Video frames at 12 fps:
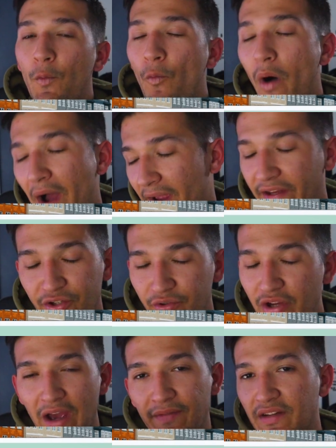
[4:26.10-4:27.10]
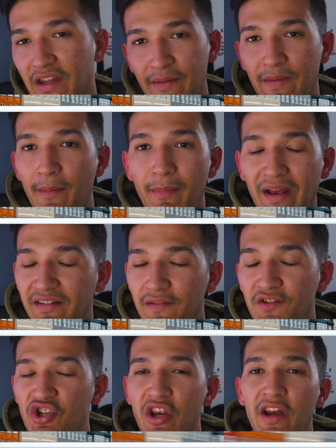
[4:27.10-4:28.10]
Why do you have to keep that
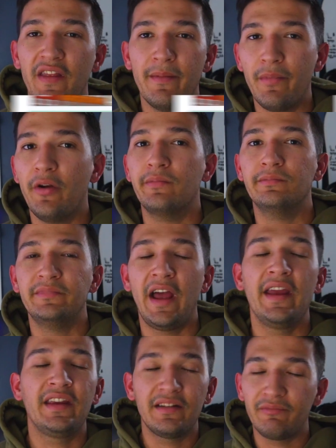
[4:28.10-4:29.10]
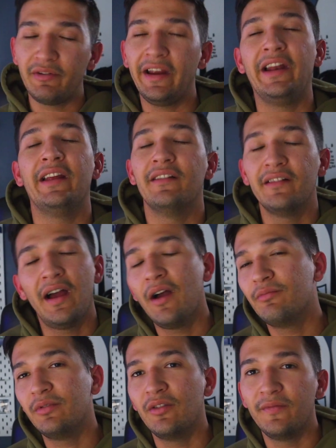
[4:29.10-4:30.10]
massive chin at the bottom? Like really, I